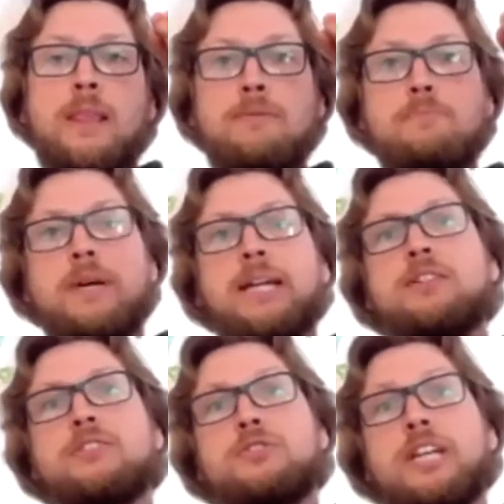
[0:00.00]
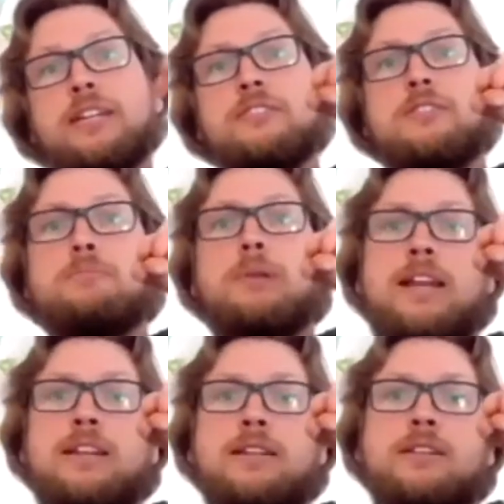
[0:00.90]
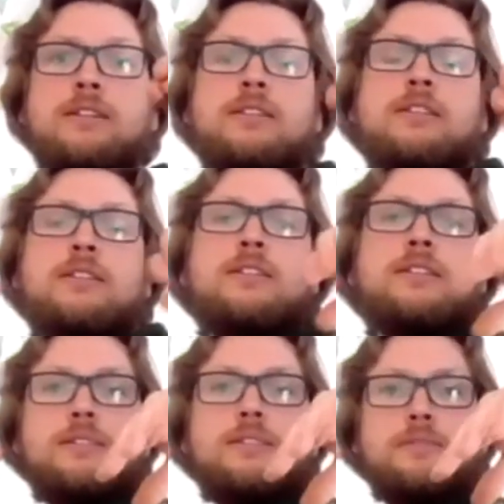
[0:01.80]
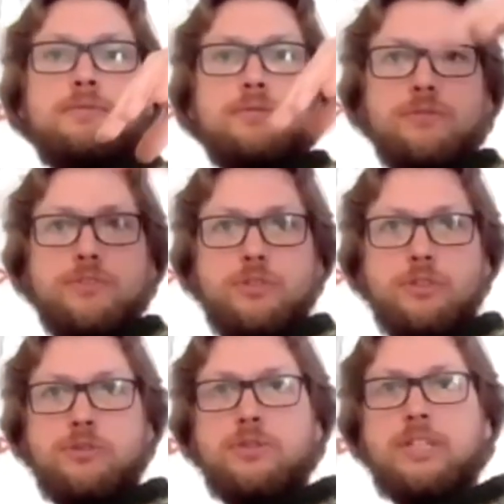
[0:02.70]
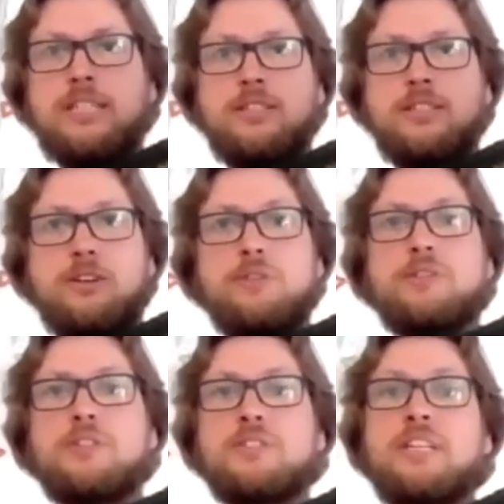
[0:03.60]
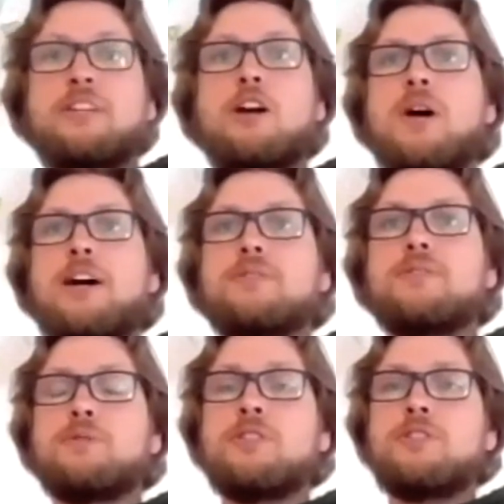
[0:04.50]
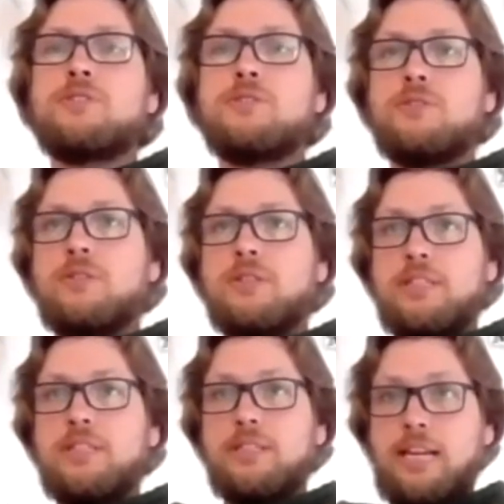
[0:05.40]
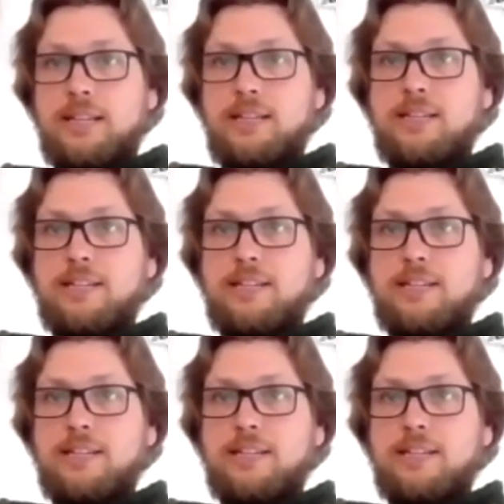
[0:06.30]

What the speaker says: made us to change the plan, so that the others that come afterwards can